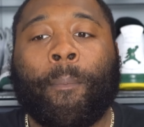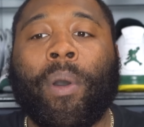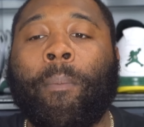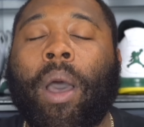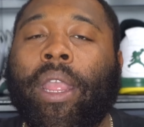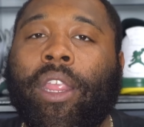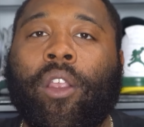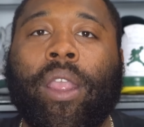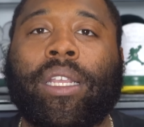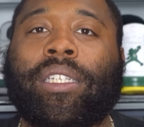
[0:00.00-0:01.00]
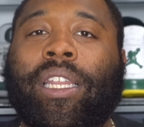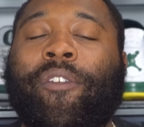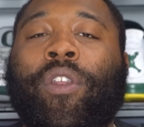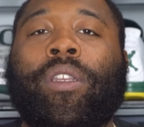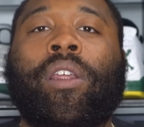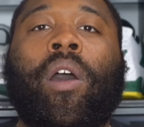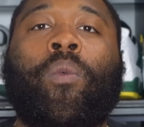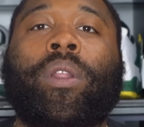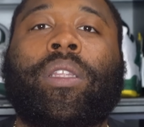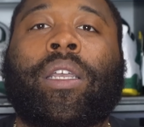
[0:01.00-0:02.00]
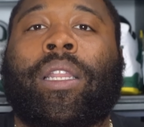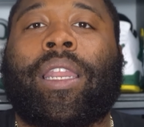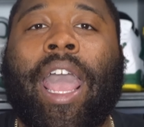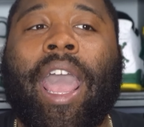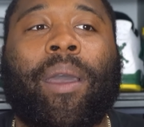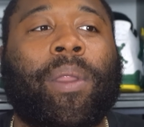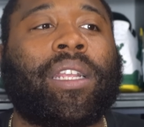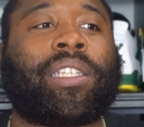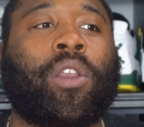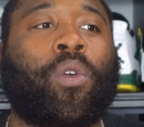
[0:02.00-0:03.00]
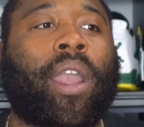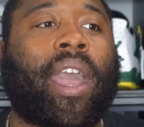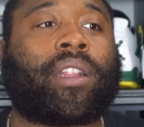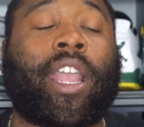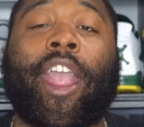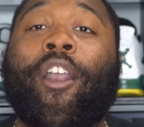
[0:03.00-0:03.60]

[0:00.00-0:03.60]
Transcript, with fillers: But my year isn't even done with the collab. They still got the